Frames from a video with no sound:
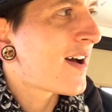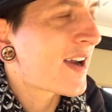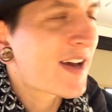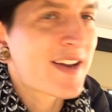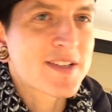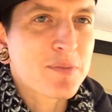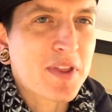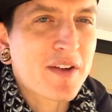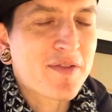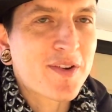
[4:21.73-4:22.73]
I got to explain
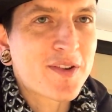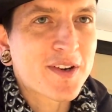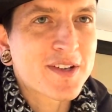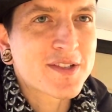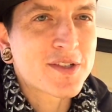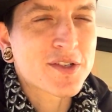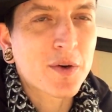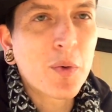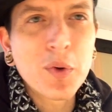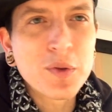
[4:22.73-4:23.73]
that further because you're just
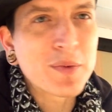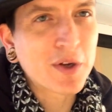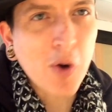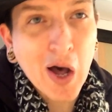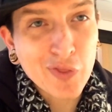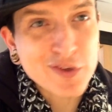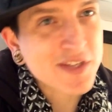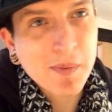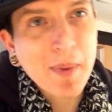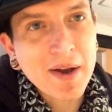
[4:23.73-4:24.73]
like, well, what do you mean go out the
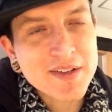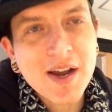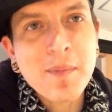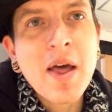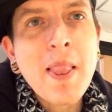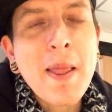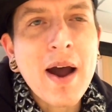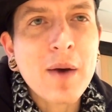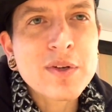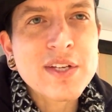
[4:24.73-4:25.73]
same amount of time?
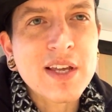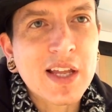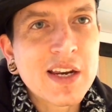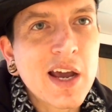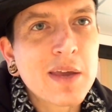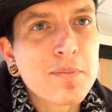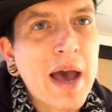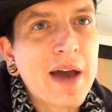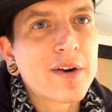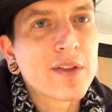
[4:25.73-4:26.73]
I want to say like night
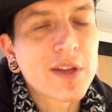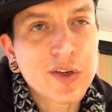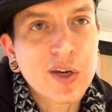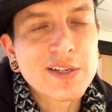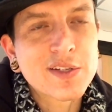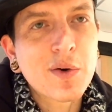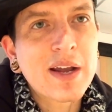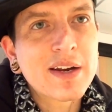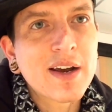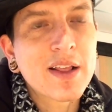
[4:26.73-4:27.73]
pattern. Like you guys go
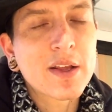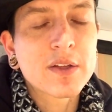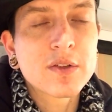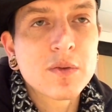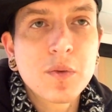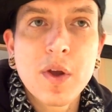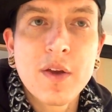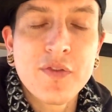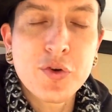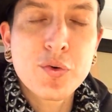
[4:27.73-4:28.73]
out at night. Like
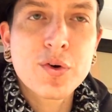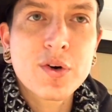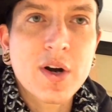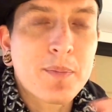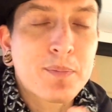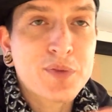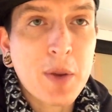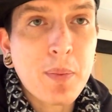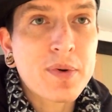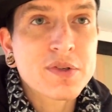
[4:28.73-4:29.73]
if you're a
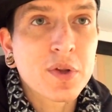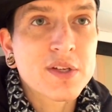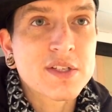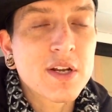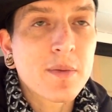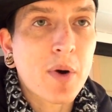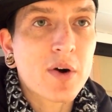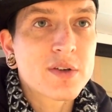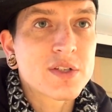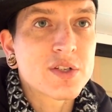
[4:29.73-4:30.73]
type of person who likes to hit up
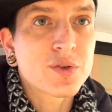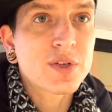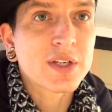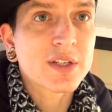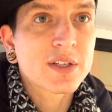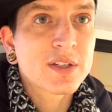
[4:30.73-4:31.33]
bars and drink,